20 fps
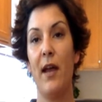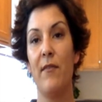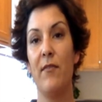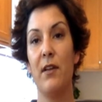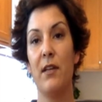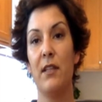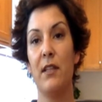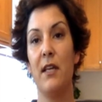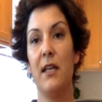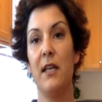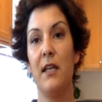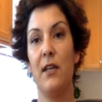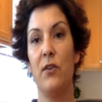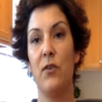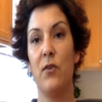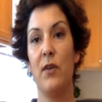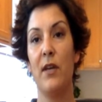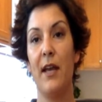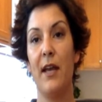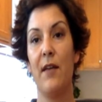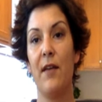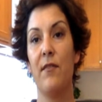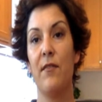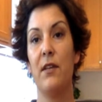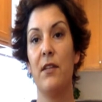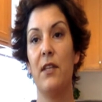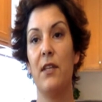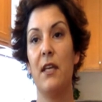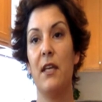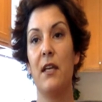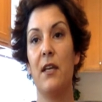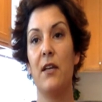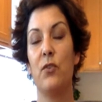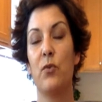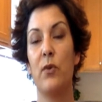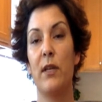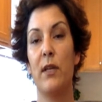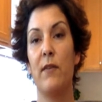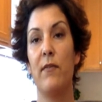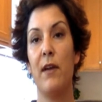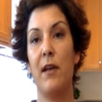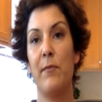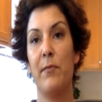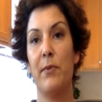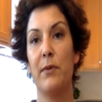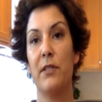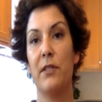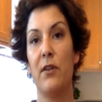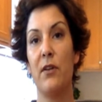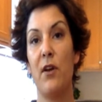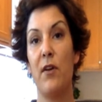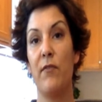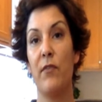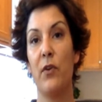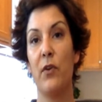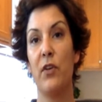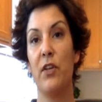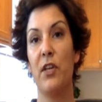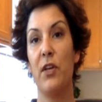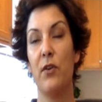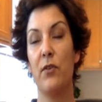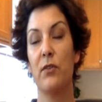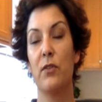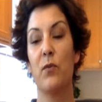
everything and you get everything 25% off for a year.